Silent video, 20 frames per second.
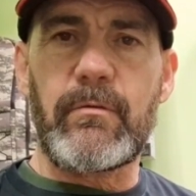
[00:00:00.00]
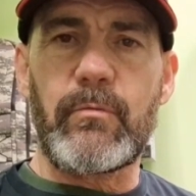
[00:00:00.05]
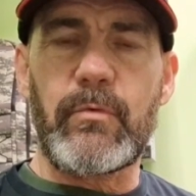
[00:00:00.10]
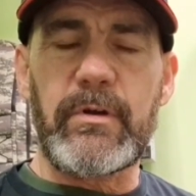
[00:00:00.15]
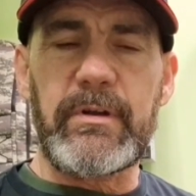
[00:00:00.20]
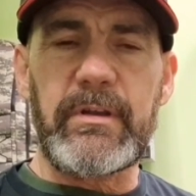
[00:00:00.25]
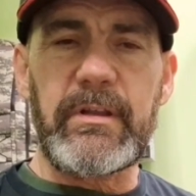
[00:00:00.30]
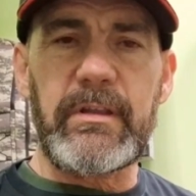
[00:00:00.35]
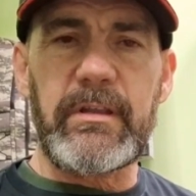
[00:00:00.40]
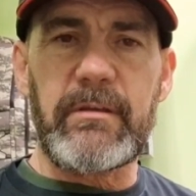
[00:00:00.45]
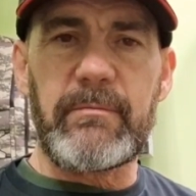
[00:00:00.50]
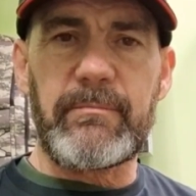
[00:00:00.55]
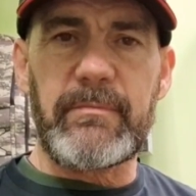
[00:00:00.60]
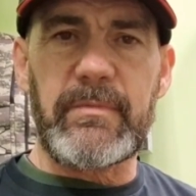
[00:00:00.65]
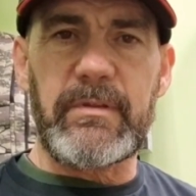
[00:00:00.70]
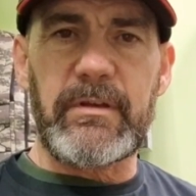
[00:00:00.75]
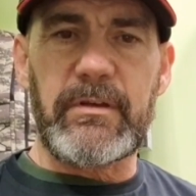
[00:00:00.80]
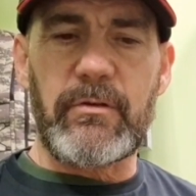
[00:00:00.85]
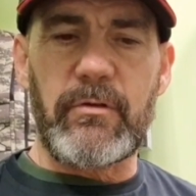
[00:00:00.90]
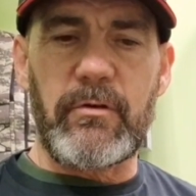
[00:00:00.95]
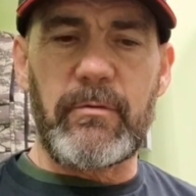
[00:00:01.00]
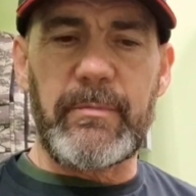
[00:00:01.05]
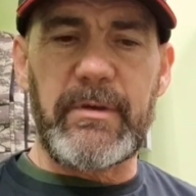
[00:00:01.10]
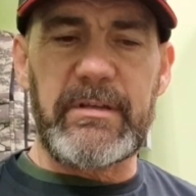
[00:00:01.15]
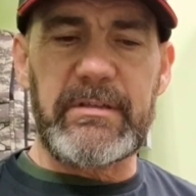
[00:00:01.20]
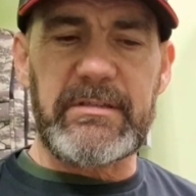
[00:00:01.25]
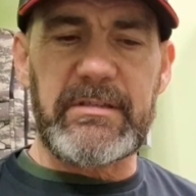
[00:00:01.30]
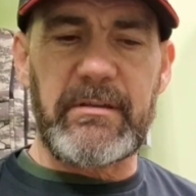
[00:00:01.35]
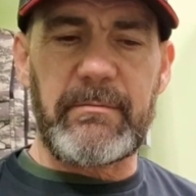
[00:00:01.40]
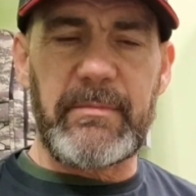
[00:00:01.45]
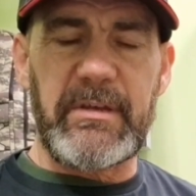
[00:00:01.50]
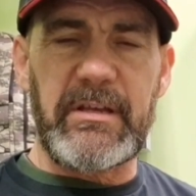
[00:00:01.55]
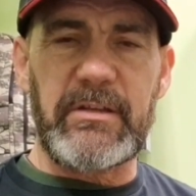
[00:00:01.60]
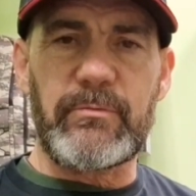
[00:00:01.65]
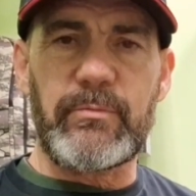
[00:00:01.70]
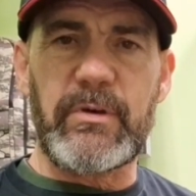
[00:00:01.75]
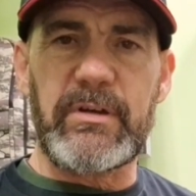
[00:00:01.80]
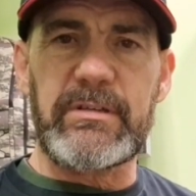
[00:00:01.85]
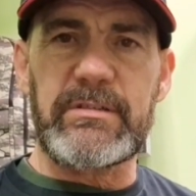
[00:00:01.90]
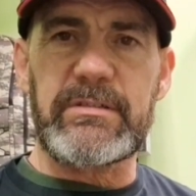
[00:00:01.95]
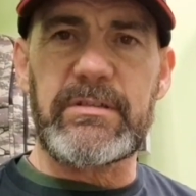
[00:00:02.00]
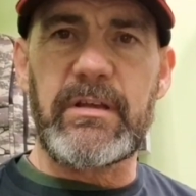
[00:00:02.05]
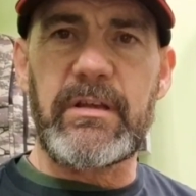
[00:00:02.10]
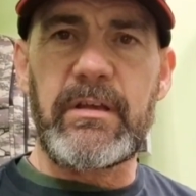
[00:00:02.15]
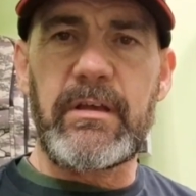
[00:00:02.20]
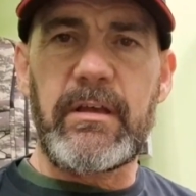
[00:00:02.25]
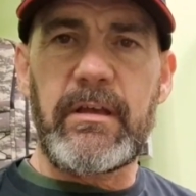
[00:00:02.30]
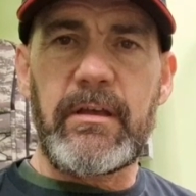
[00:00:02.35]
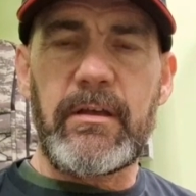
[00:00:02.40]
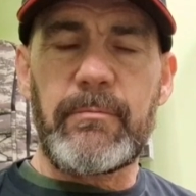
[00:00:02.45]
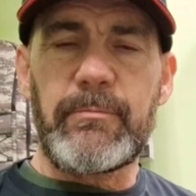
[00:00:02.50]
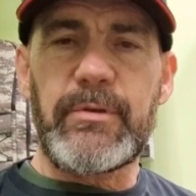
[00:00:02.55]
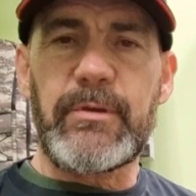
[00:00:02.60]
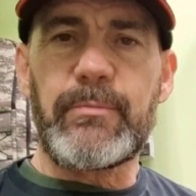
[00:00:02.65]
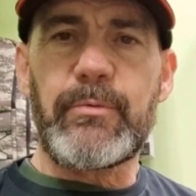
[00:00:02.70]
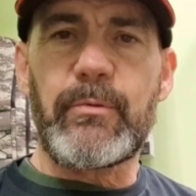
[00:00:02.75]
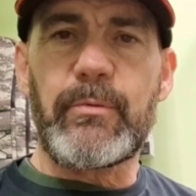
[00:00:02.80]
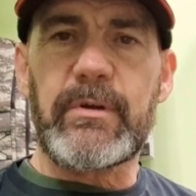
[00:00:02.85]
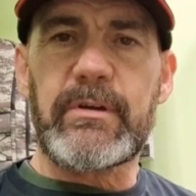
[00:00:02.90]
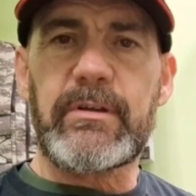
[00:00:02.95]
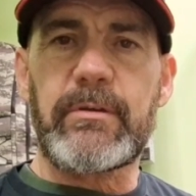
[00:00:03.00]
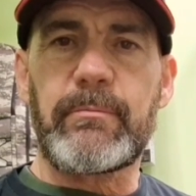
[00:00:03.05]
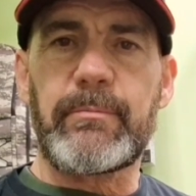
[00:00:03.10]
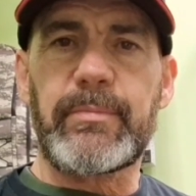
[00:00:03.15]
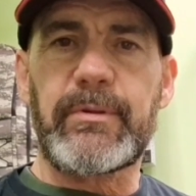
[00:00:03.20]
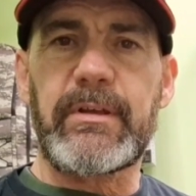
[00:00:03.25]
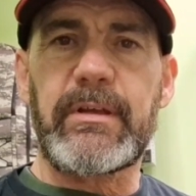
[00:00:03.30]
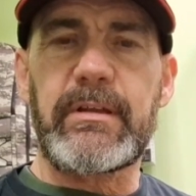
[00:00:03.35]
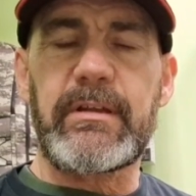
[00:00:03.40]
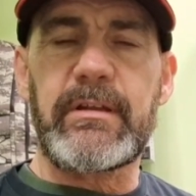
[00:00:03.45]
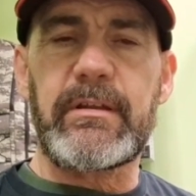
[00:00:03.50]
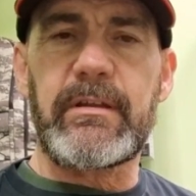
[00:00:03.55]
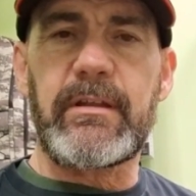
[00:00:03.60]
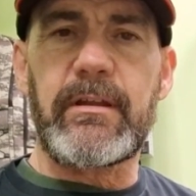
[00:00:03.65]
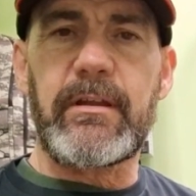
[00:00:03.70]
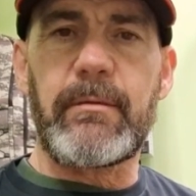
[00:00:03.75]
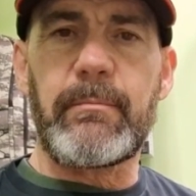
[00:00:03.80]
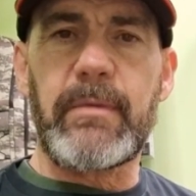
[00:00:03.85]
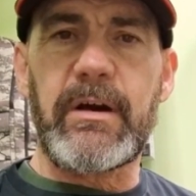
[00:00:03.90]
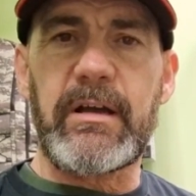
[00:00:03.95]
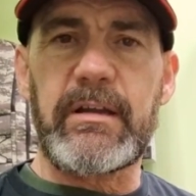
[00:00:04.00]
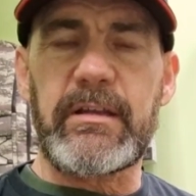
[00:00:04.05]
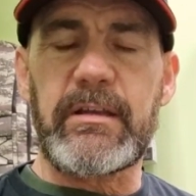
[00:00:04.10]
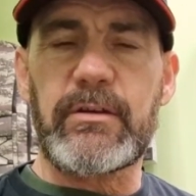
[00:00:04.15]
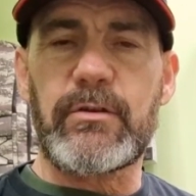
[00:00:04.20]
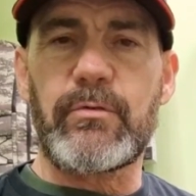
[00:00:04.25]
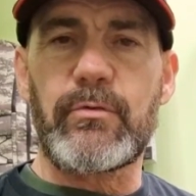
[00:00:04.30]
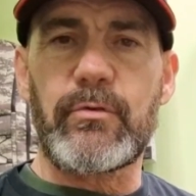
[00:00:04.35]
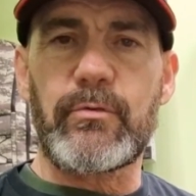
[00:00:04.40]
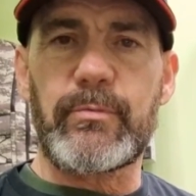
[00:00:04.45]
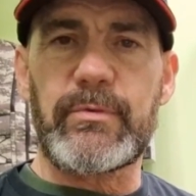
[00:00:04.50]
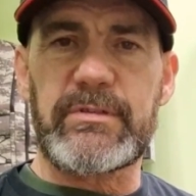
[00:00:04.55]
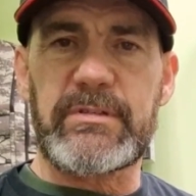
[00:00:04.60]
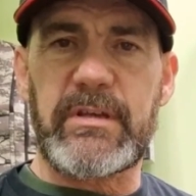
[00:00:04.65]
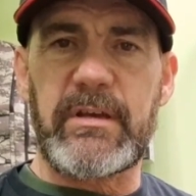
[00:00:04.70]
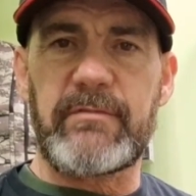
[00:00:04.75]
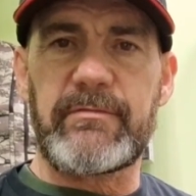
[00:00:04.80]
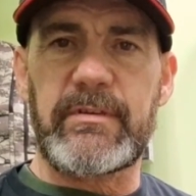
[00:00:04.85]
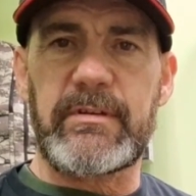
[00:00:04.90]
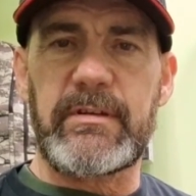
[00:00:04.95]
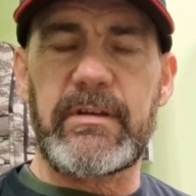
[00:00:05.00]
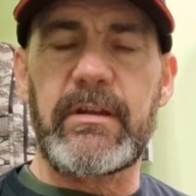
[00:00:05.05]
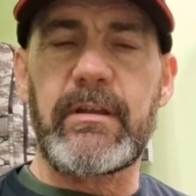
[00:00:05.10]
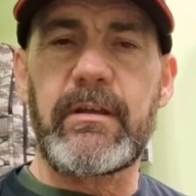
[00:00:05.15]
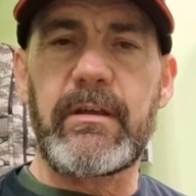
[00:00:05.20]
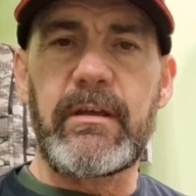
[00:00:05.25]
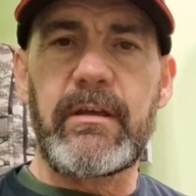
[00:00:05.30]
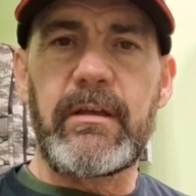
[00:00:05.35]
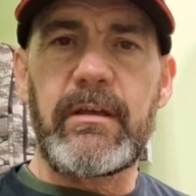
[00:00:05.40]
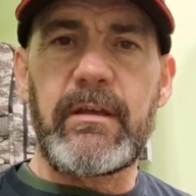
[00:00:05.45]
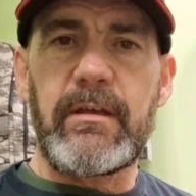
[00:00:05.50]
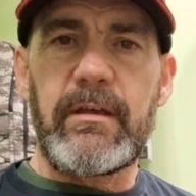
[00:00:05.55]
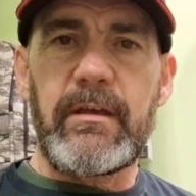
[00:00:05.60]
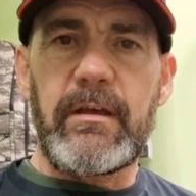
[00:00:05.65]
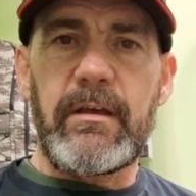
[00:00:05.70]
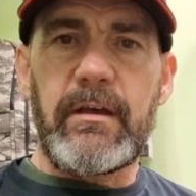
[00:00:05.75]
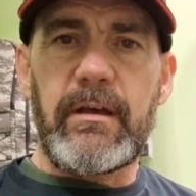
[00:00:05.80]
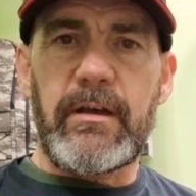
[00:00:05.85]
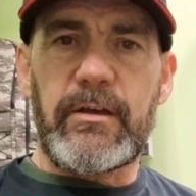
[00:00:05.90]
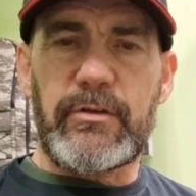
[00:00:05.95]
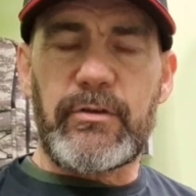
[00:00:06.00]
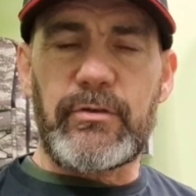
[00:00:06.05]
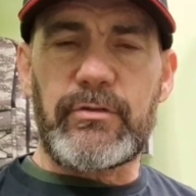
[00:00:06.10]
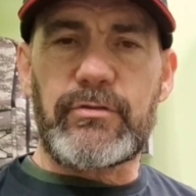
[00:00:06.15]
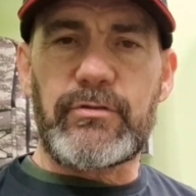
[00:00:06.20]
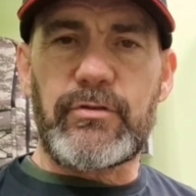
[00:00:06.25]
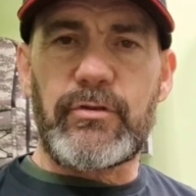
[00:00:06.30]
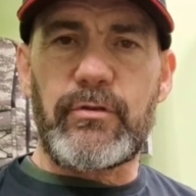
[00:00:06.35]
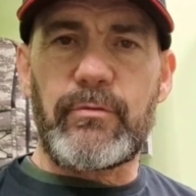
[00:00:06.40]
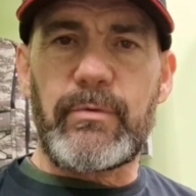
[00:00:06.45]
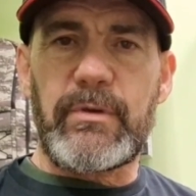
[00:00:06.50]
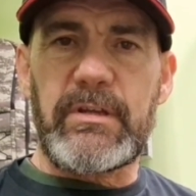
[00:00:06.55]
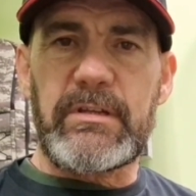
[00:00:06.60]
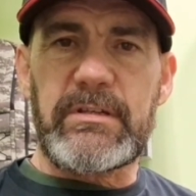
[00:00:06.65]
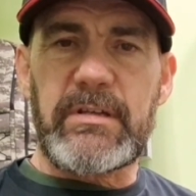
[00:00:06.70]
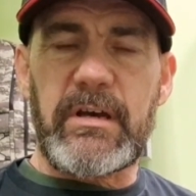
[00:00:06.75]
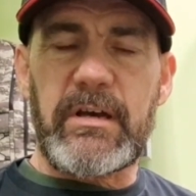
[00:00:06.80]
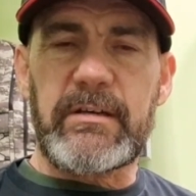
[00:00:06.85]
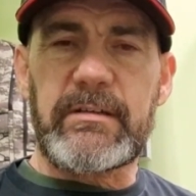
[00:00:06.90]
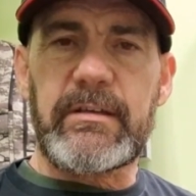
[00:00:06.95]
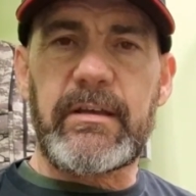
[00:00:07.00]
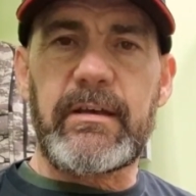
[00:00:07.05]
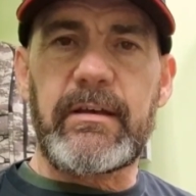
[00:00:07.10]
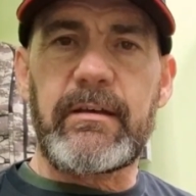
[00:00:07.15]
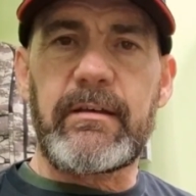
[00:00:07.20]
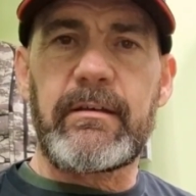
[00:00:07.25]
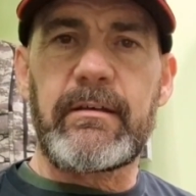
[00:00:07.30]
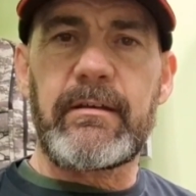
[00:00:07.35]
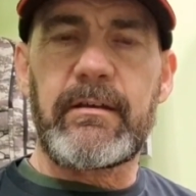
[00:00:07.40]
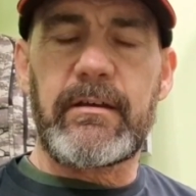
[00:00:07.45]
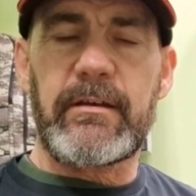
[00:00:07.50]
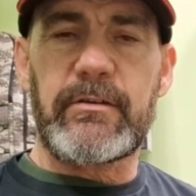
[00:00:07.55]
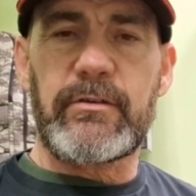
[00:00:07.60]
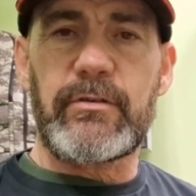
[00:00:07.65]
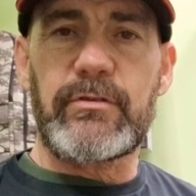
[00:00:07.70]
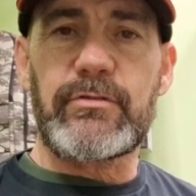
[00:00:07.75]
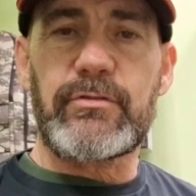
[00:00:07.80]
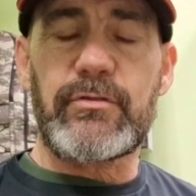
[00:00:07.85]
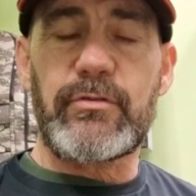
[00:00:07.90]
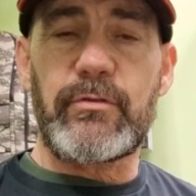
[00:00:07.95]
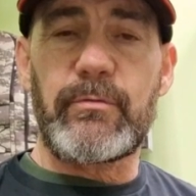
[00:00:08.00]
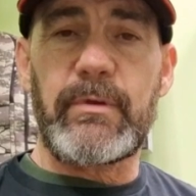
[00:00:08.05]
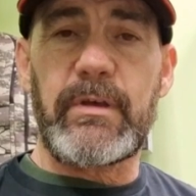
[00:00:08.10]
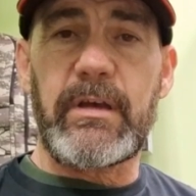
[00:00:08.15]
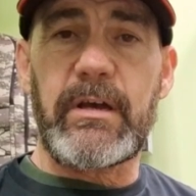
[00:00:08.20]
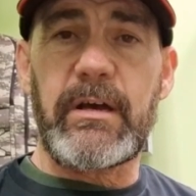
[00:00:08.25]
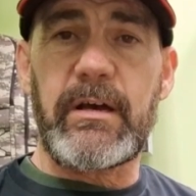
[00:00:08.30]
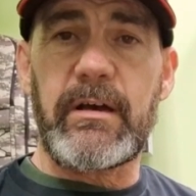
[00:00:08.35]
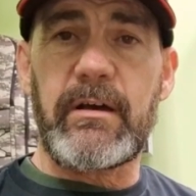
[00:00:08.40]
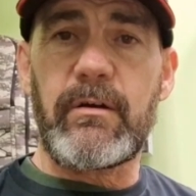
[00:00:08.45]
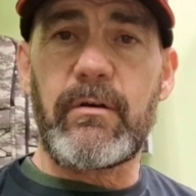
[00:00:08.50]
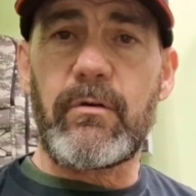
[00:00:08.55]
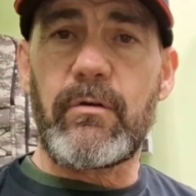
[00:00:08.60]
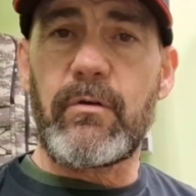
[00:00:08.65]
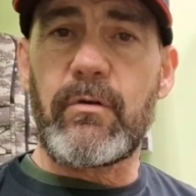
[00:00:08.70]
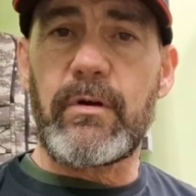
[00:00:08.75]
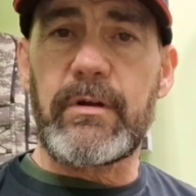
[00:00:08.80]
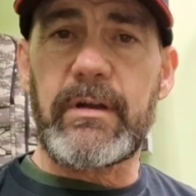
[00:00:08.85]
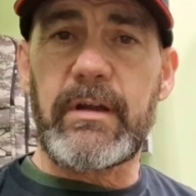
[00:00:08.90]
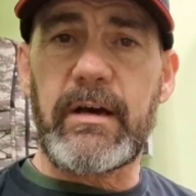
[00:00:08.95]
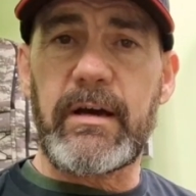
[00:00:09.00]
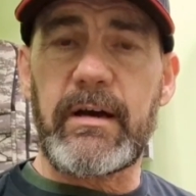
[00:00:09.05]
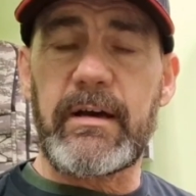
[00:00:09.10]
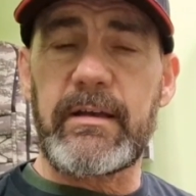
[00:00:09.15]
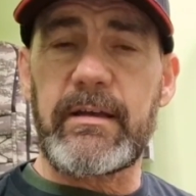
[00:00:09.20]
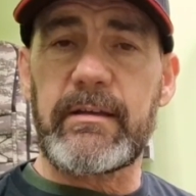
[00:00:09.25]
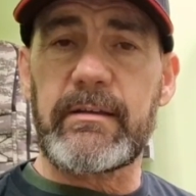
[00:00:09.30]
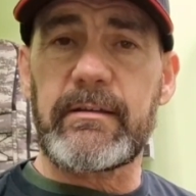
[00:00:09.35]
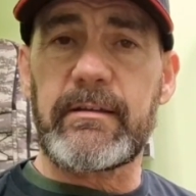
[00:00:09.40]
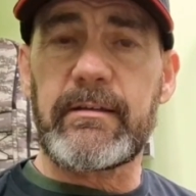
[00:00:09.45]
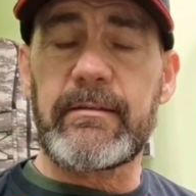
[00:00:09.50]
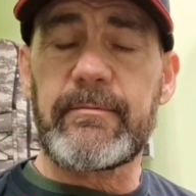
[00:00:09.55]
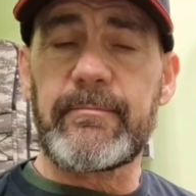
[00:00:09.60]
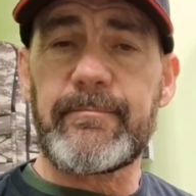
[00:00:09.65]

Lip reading: one of the comments they made was people were complaining that the Manticore was given a good two-way target, a good two-way hit on iron.